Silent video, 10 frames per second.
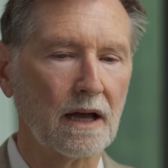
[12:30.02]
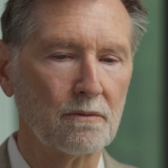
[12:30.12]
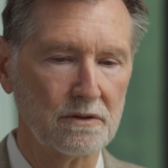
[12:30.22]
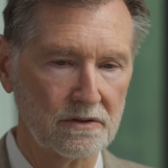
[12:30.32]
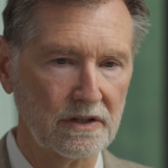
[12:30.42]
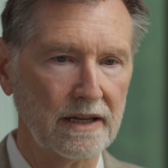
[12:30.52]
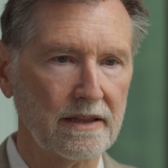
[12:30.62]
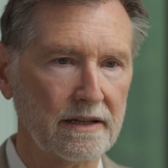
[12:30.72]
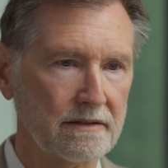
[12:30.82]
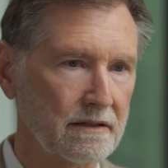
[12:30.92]
i would say
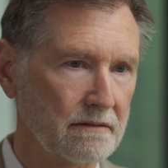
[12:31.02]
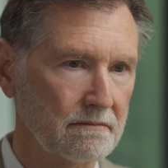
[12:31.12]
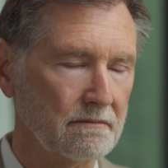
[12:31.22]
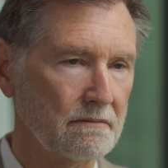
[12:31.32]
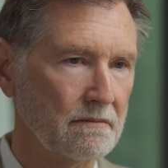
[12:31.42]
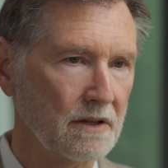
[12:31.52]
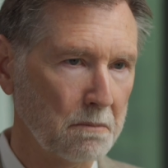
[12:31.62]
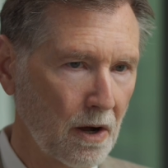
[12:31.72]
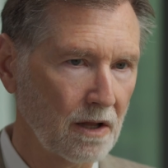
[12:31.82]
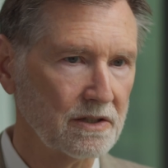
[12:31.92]
that the
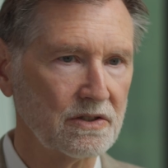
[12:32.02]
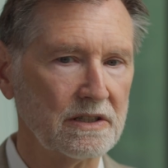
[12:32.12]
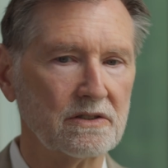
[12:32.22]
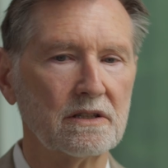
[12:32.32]
policies